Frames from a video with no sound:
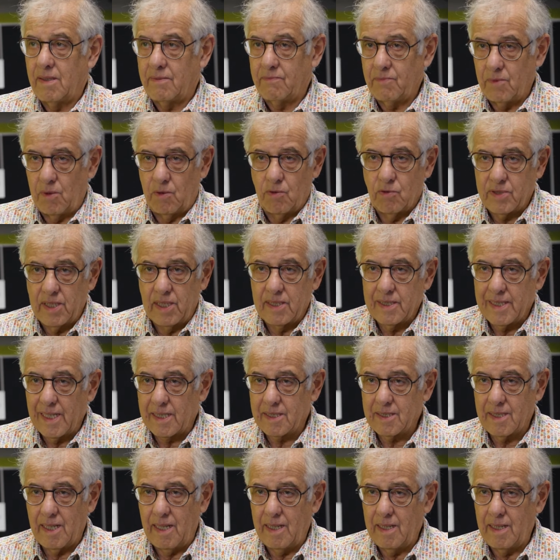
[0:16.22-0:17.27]
looking
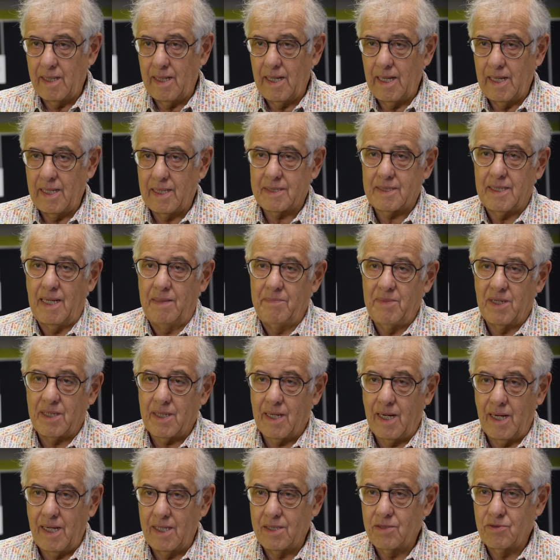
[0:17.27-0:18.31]
at
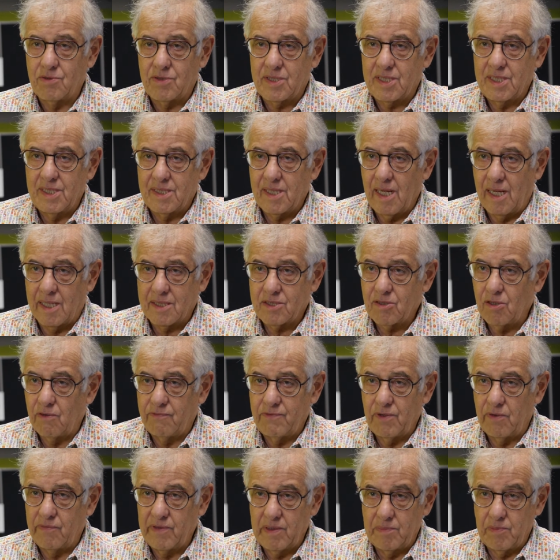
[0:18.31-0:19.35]
MRI. You see the
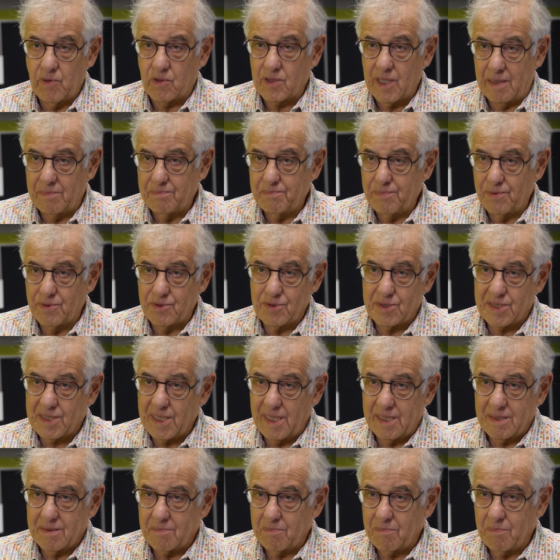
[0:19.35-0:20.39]
atrophy of hippocampus
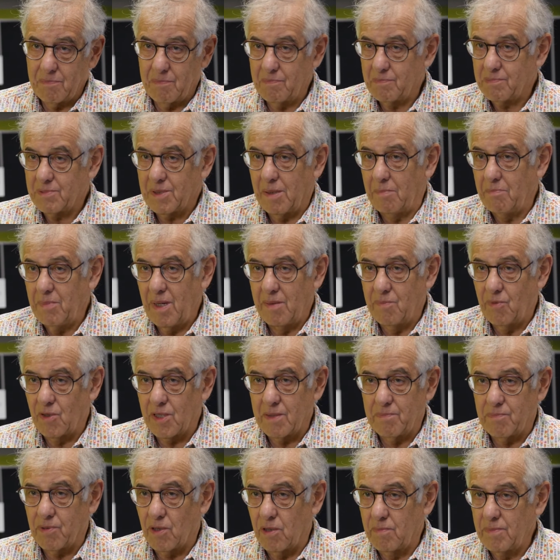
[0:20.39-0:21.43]
and some memory
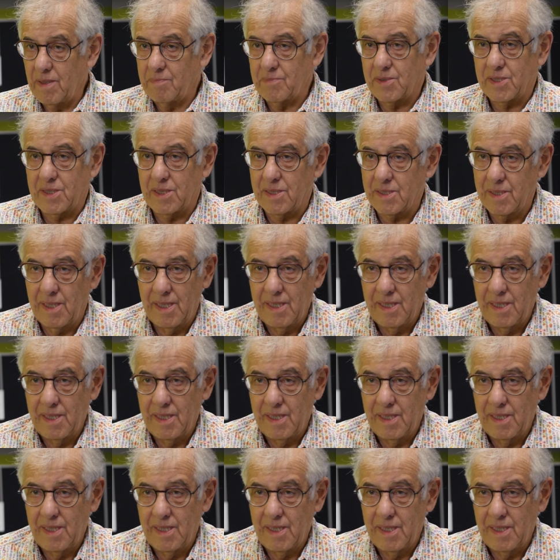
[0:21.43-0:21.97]
problems.